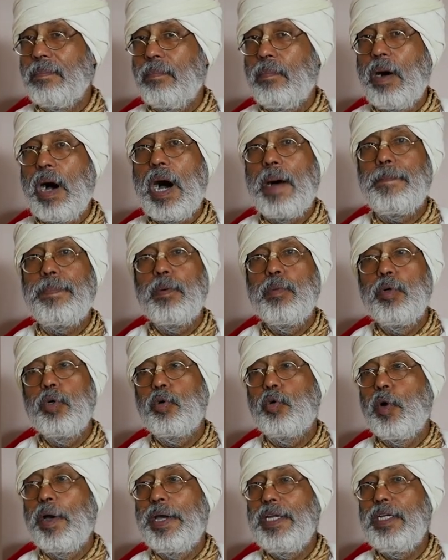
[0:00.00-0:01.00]

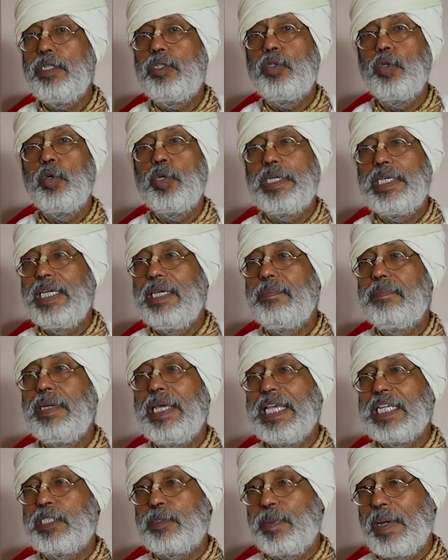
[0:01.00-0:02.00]
Mahaprabhu going to give
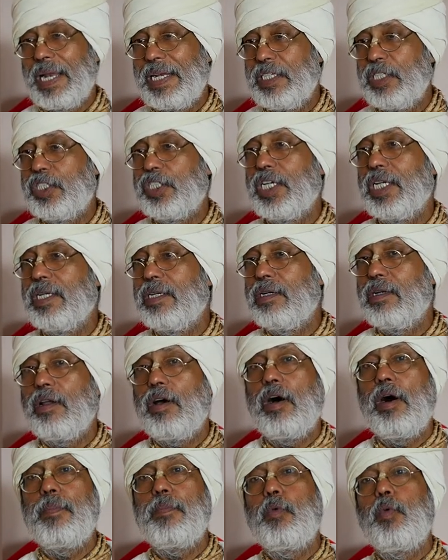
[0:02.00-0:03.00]
explanation
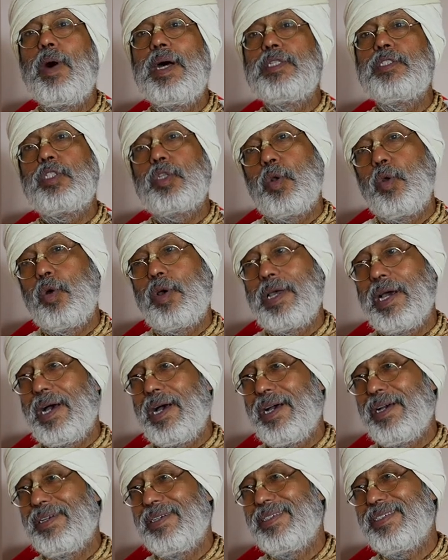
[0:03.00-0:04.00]
of one sloka